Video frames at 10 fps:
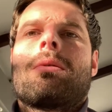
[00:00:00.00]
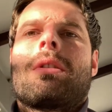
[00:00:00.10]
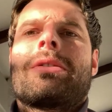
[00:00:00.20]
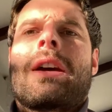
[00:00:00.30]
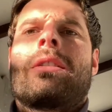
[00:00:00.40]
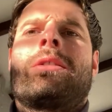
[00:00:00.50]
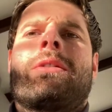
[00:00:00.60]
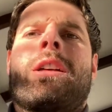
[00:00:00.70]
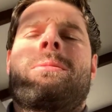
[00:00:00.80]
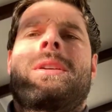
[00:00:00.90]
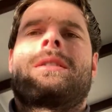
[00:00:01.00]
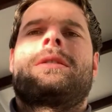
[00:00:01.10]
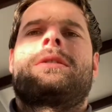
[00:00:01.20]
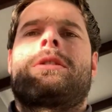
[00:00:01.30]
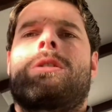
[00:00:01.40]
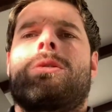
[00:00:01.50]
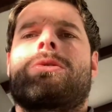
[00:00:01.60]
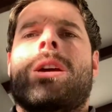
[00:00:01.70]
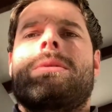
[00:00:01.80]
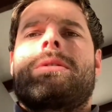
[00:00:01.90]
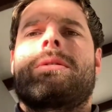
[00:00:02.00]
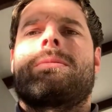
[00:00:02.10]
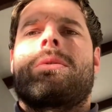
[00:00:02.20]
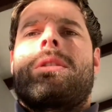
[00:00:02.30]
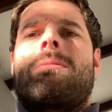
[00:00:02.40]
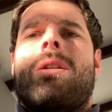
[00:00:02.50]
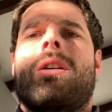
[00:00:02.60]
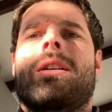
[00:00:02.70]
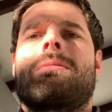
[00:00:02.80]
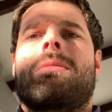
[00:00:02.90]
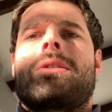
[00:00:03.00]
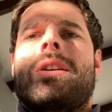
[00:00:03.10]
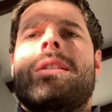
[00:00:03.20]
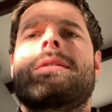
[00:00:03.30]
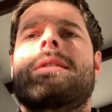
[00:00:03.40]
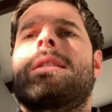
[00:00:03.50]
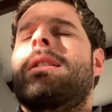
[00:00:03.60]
started developing these internal tremors within my chest,